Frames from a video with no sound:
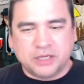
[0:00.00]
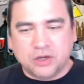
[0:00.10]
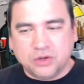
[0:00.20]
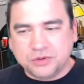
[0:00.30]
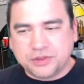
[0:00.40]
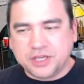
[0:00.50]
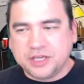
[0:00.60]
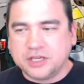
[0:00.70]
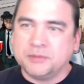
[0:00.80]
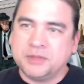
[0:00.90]
own thing.
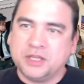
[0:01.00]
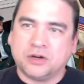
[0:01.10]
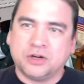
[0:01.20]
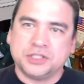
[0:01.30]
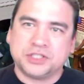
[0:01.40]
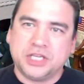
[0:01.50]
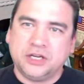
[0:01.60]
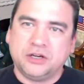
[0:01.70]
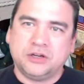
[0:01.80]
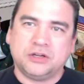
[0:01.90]
I'm the artist here.